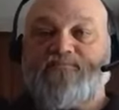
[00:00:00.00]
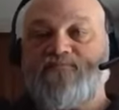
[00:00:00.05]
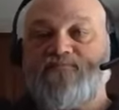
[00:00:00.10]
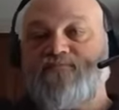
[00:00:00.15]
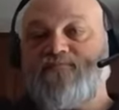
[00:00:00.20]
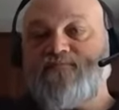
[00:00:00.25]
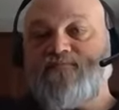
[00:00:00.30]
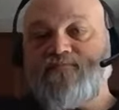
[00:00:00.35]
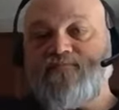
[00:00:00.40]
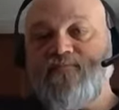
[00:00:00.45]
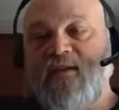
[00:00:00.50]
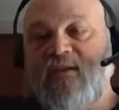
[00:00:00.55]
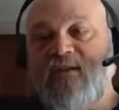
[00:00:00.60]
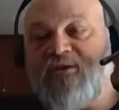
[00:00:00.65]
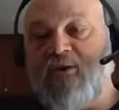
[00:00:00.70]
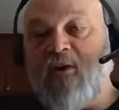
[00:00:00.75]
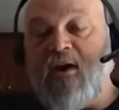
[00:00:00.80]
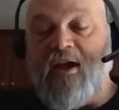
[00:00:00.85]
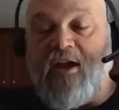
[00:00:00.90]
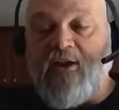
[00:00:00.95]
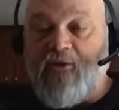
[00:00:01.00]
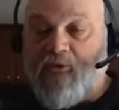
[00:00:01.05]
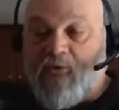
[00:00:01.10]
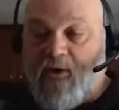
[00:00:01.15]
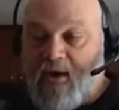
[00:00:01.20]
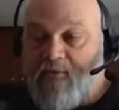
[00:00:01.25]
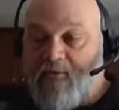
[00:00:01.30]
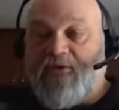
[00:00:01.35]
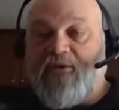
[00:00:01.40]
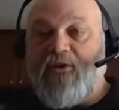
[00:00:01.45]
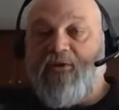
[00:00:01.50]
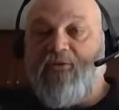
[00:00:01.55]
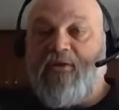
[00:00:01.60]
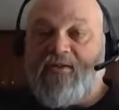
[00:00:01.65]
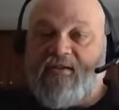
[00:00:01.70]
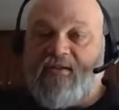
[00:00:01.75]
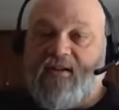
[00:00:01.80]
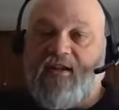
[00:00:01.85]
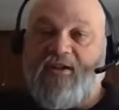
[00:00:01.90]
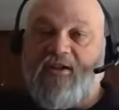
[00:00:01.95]
Yeah. So I agree with you.
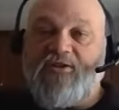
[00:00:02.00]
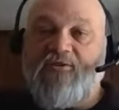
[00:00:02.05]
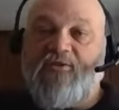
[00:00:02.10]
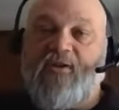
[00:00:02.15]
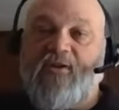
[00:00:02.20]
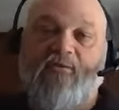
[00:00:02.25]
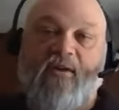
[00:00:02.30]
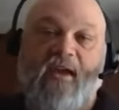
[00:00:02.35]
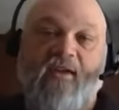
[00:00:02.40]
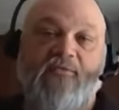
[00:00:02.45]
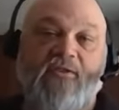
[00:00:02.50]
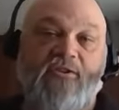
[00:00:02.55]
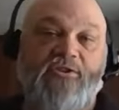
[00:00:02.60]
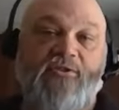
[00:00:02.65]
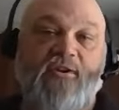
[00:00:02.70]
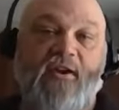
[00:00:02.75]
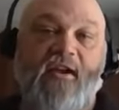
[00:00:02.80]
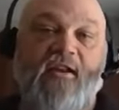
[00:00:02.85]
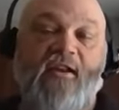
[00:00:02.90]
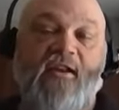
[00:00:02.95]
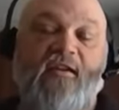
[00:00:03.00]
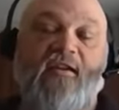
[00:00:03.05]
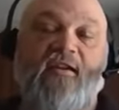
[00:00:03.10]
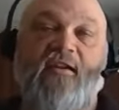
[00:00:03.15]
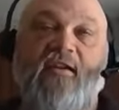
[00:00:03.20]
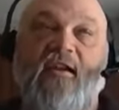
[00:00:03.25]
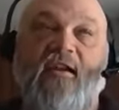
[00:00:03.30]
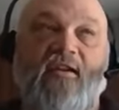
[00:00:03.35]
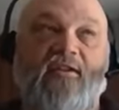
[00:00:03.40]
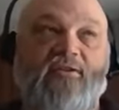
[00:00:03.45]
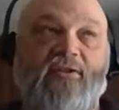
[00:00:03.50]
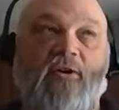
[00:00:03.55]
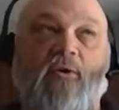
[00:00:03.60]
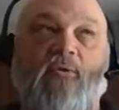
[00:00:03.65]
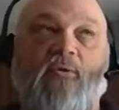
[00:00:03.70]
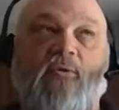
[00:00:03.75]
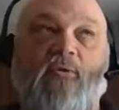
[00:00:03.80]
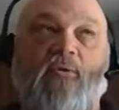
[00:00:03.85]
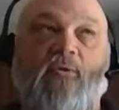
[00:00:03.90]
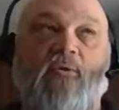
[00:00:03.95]
It's an issue that we have to train, and, and it's
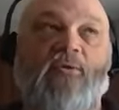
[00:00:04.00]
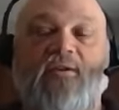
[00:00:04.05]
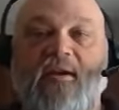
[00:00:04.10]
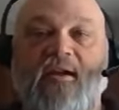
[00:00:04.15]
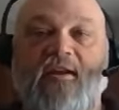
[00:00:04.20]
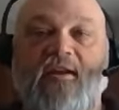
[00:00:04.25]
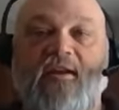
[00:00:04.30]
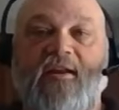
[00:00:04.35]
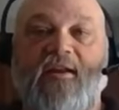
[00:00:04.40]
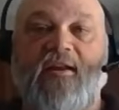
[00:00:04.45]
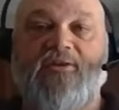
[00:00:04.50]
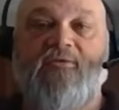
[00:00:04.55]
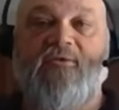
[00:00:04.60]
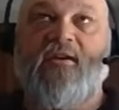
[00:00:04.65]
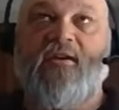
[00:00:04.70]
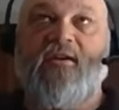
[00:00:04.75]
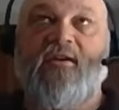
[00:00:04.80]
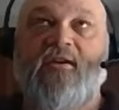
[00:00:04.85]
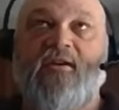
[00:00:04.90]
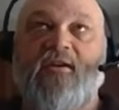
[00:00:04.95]
always going to be an issue.